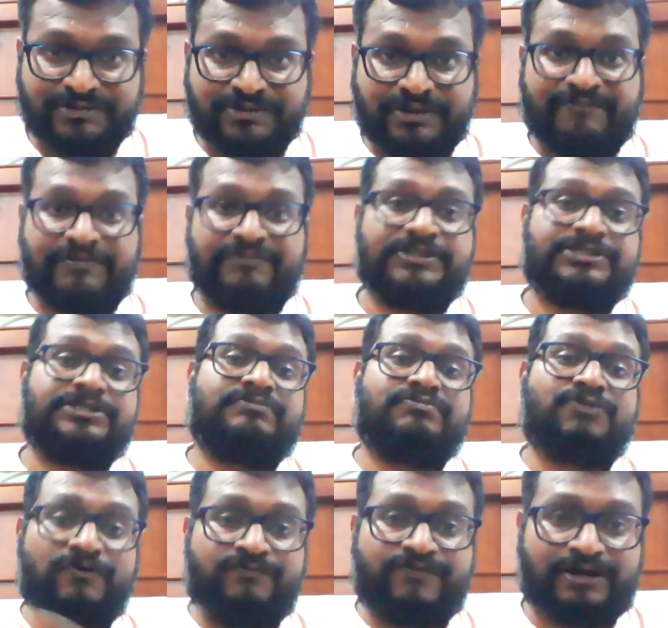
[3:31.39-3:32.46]
You have to visit
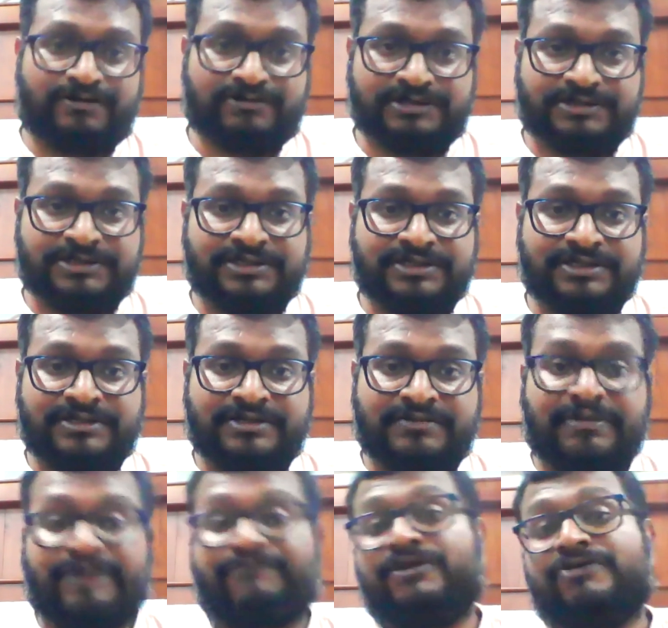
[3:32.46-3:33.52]
more flowers,
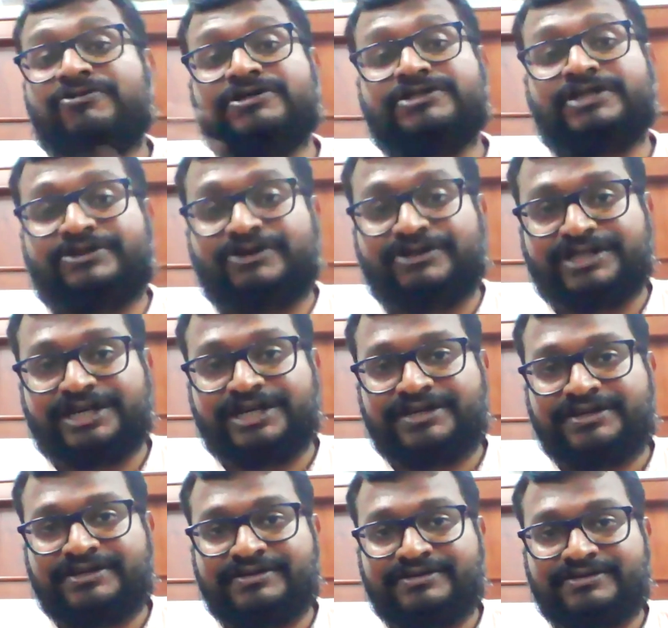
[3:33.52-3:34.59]
but flowers are not there
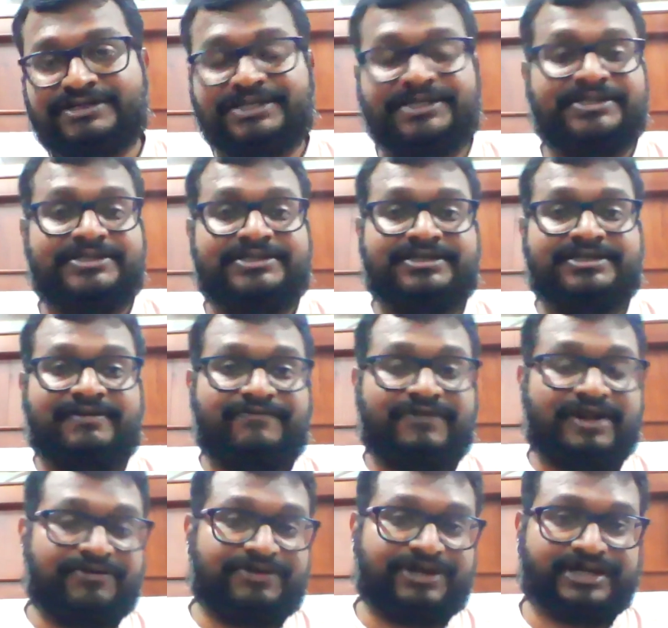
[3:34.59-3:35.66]
since
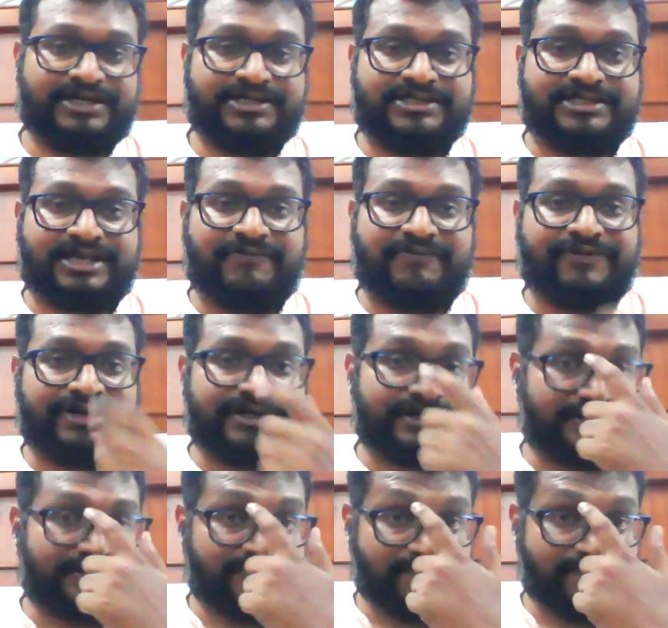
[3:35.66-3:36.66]
flowering is affected.